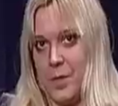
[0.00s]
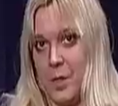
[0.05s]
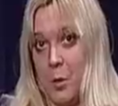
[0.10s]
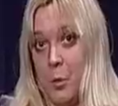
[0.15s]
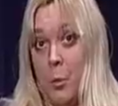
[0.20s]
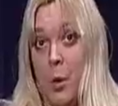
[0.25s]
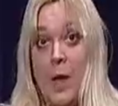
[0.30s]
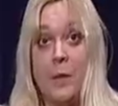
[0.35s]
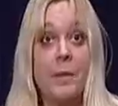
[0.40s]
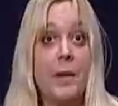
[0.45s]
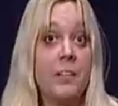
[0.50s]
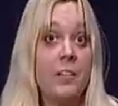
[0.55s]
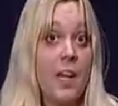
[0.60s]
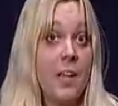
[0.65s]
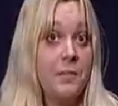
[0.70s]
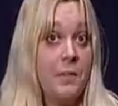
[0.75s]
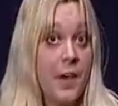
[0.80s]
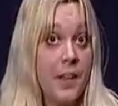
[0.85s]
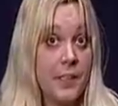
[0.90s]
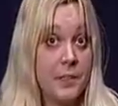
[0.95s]
When my
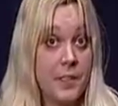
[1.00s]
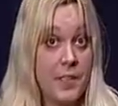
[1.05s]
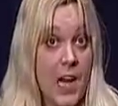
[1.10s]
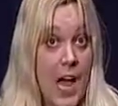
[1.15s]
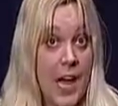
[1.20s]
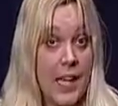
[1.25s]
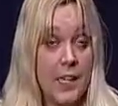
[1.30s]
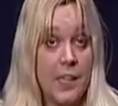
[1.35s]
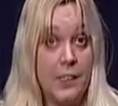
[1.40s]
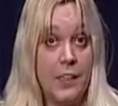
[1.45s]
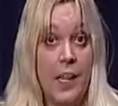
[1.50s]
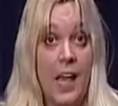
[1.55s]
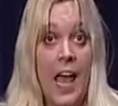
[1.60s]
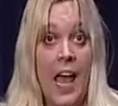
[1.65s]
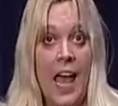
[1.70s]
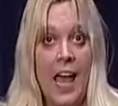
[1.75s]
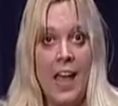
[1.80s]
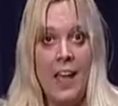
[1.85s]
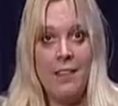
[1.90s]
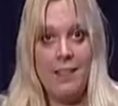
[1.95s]
grandfather retired,
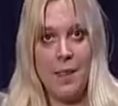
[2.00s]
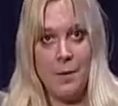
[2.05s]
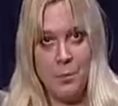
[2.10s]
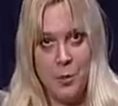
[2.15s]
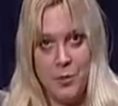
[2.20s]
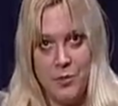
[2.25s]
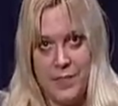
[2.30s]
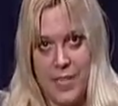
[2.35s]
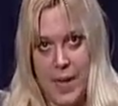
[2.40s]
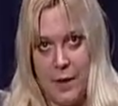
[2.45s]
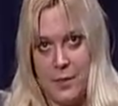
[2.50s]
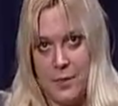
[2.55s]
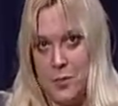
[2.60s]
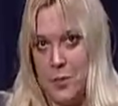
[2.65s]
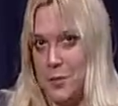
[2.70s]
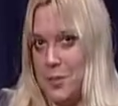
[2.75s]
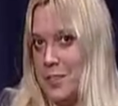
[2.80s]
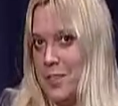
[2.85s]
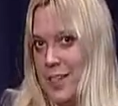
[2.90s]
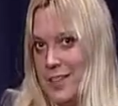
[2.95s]
they moved down
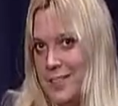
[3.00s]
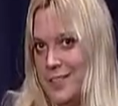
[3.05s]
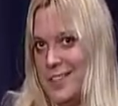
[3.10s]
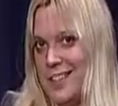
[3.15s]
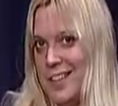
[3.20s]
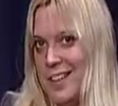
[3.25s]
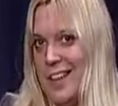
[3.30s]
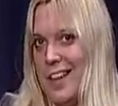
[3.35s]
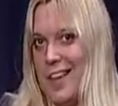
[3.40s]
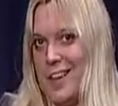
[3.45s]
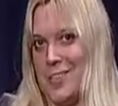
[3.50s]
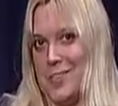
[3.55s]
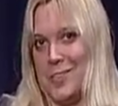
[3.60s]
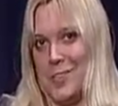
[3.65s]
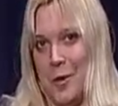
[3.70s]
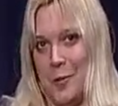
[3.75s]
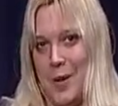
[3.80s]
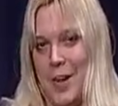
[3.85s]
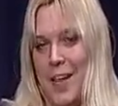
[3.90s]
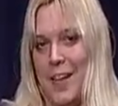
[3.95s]
to Sun City,
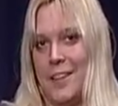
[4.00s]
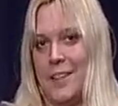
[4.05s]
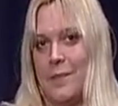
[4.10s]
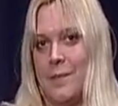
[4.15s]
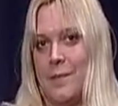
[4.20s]
Arizona.